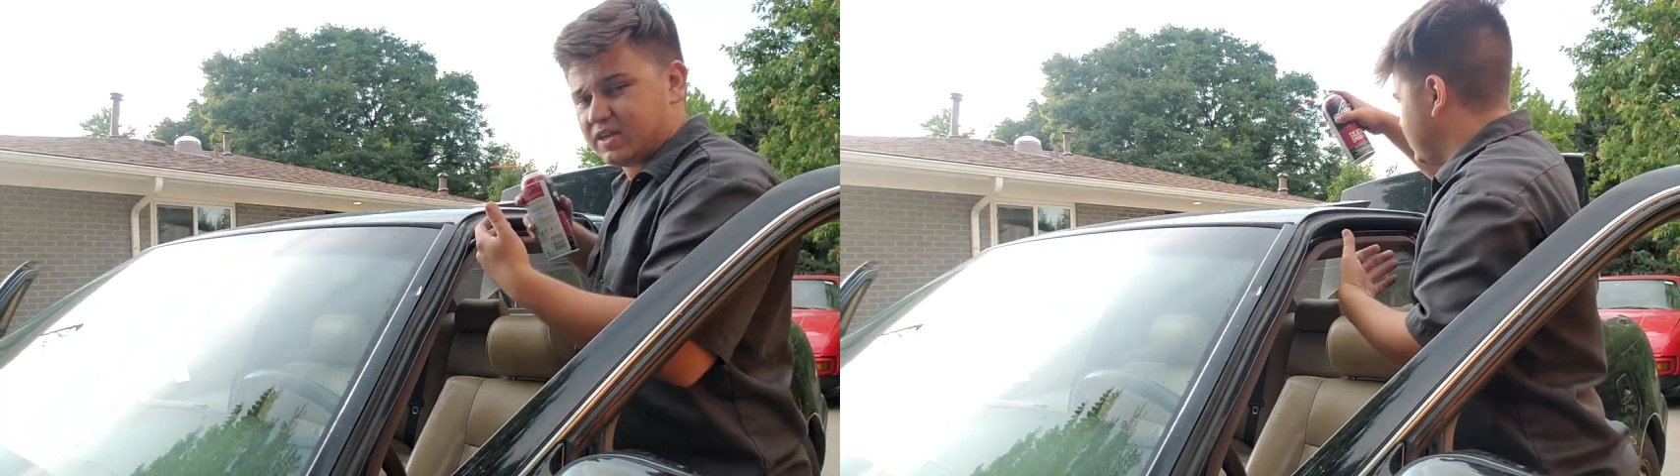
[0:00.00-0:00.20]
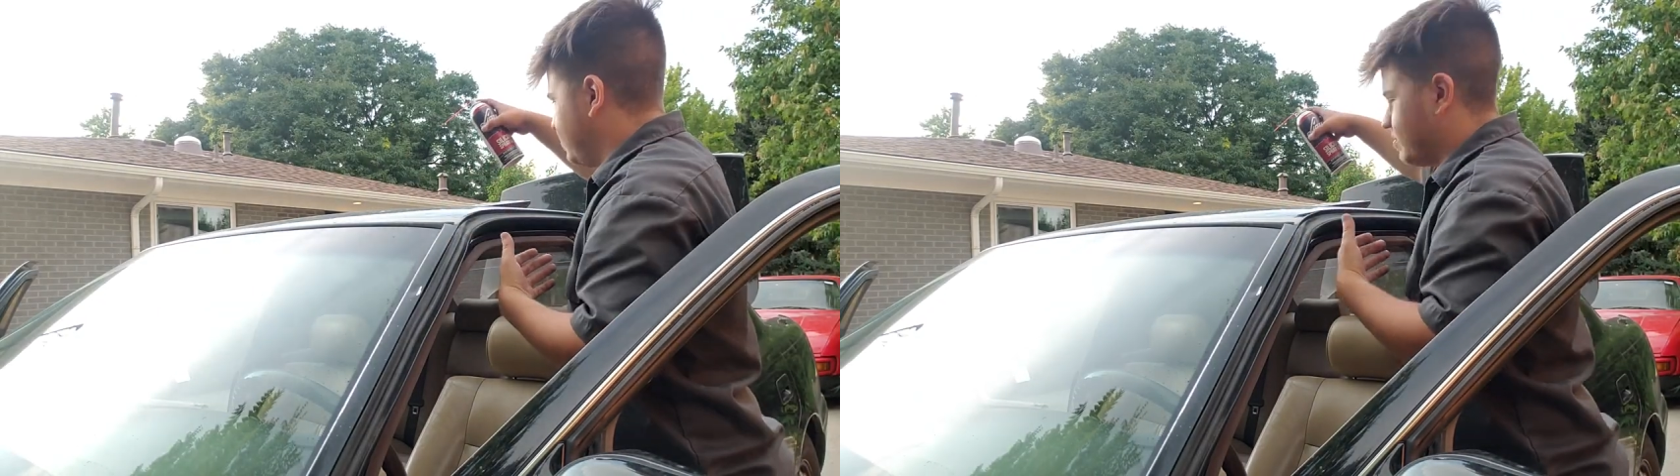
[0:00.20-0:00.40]

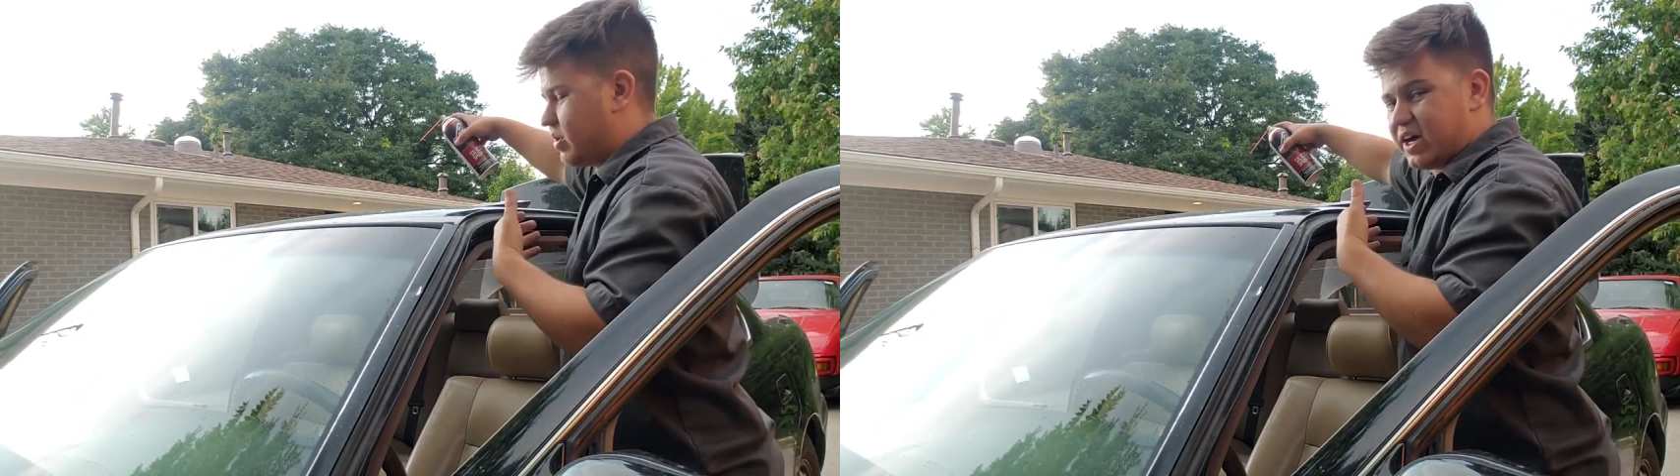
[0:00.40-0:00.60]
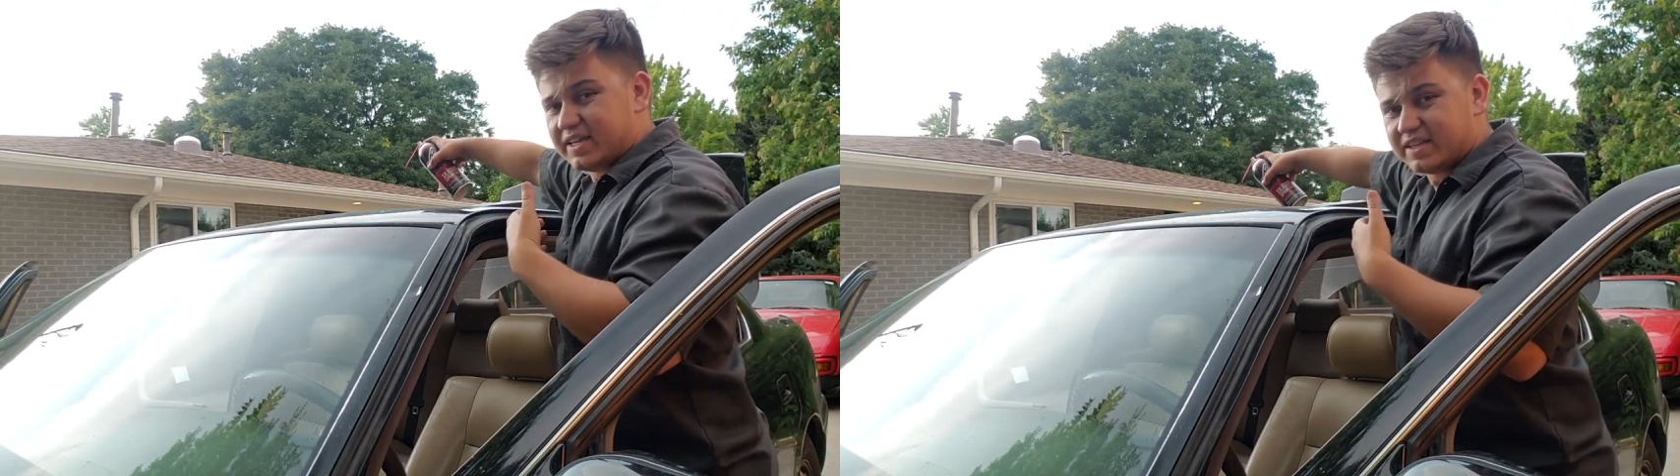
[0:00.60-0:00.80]
keep in
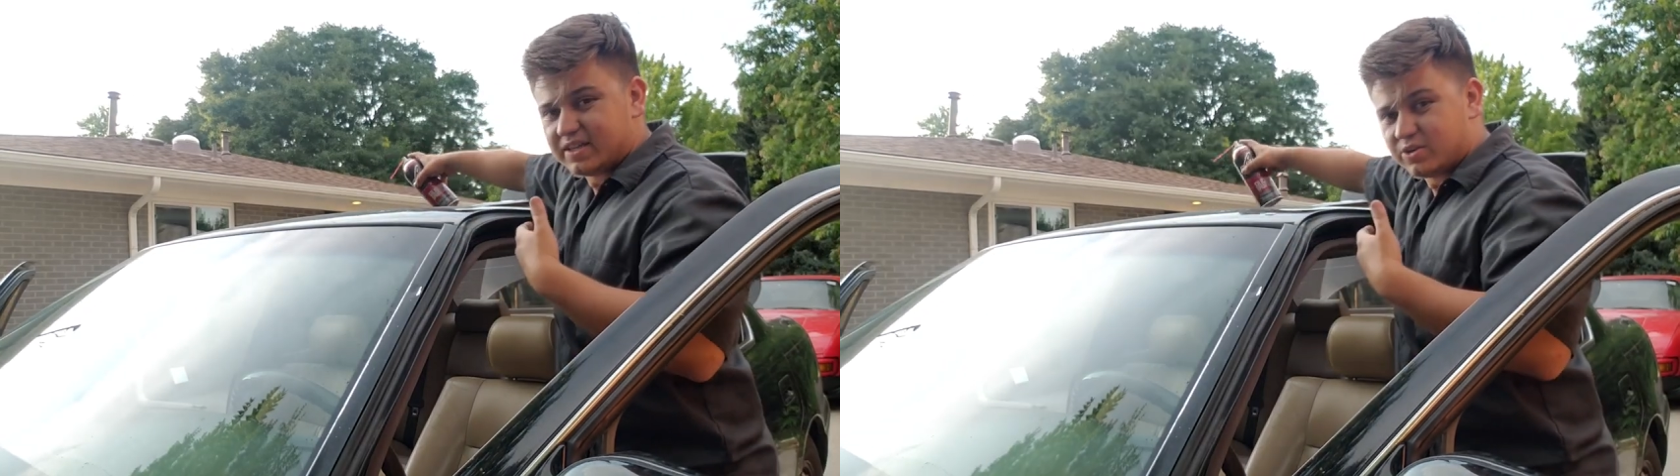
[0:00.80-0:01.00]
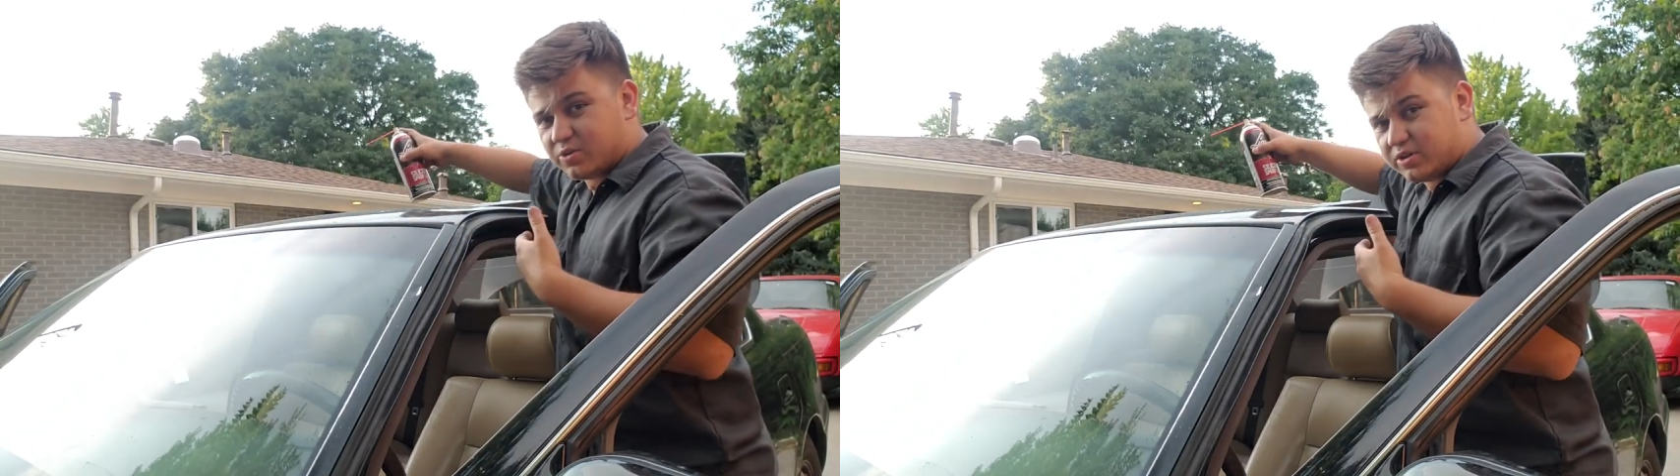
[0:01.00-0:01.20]
mind that
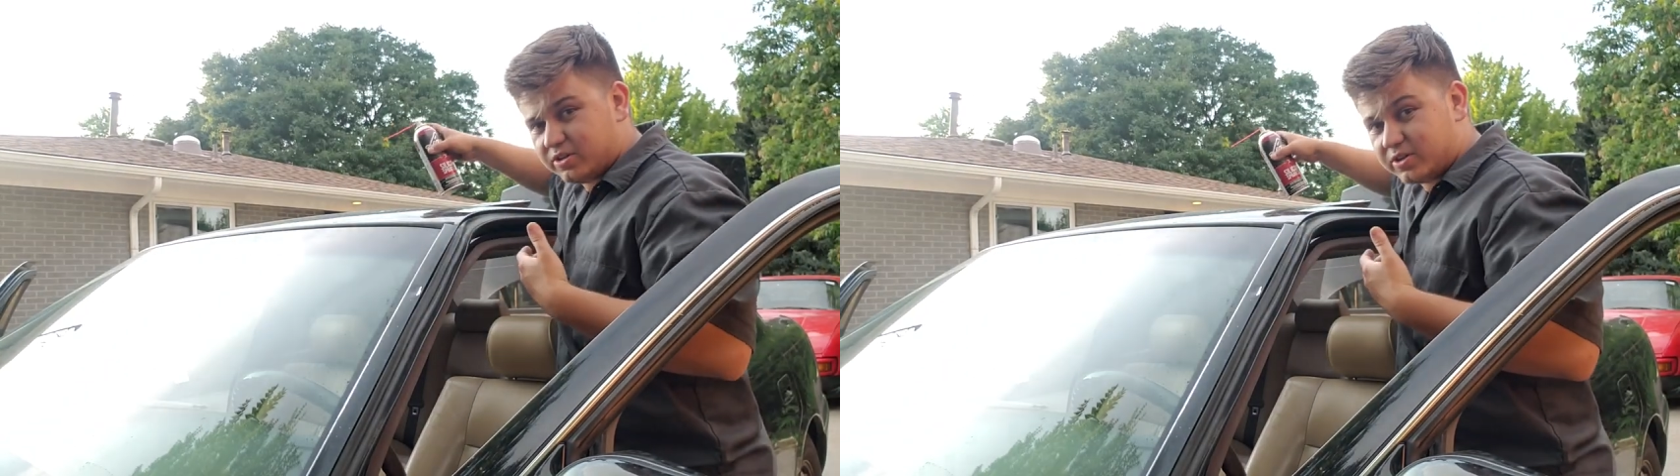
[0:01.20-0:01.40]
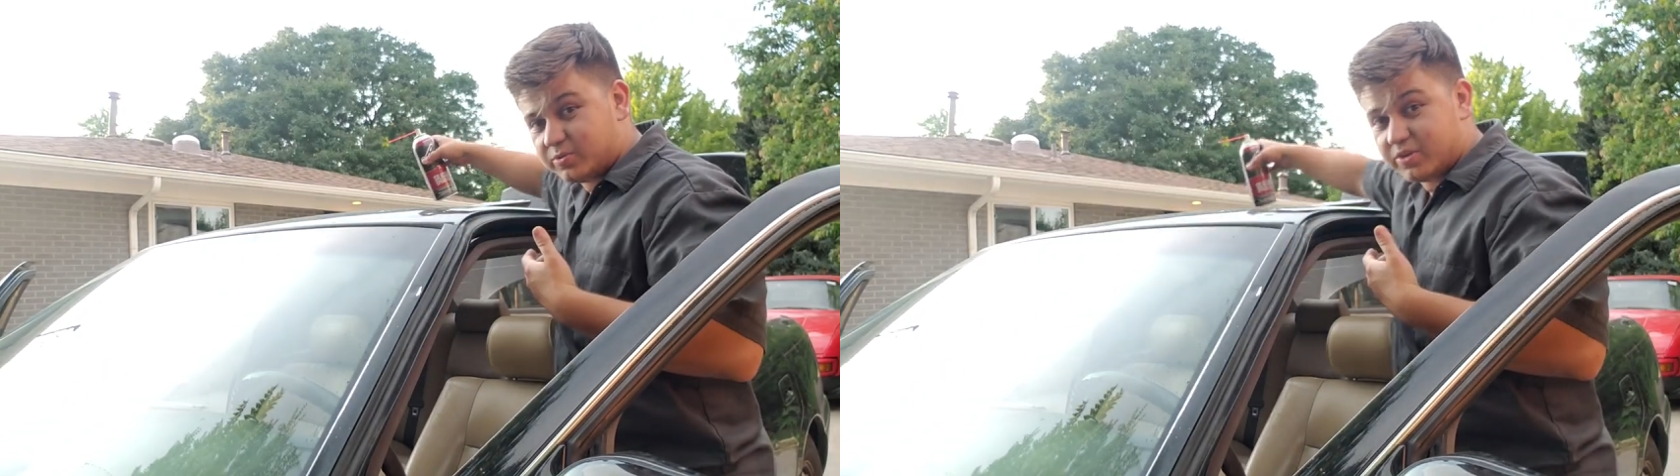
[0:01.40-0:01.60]
you're
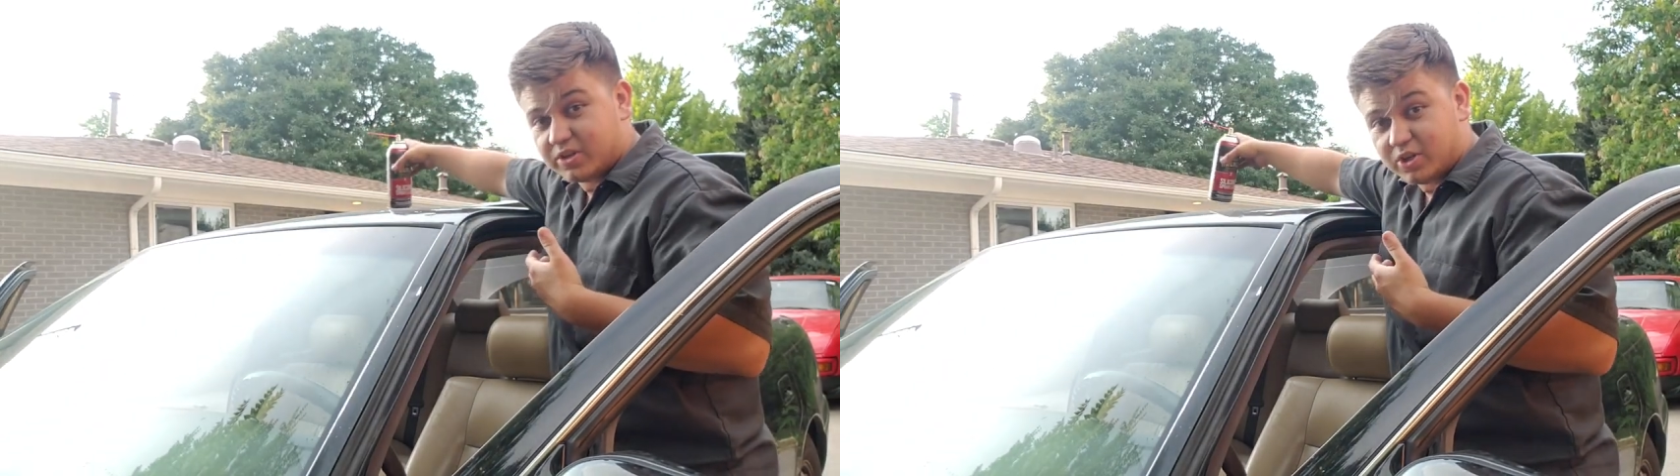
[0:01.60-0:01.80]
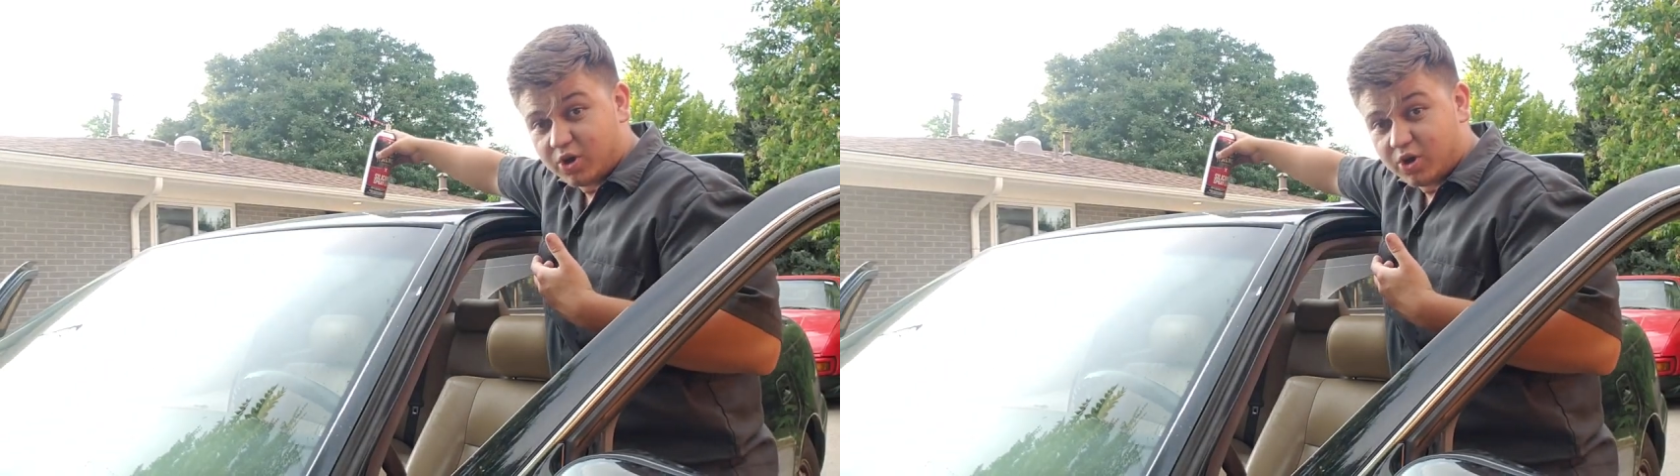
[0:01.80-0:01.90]
dealing with an